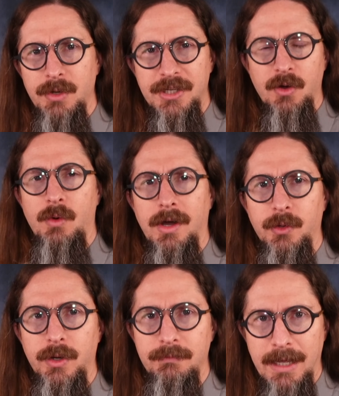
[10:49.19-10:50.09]
we don't want
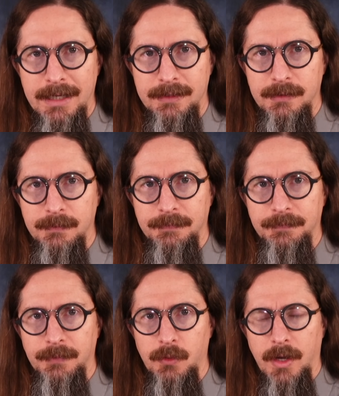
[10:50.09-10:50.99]
to admit,
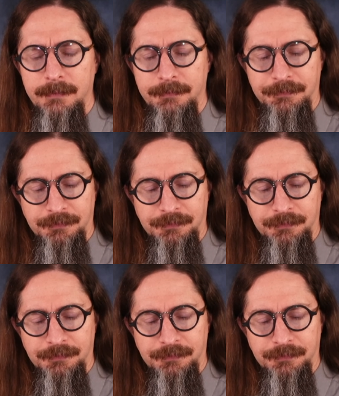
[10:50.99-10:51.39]
right?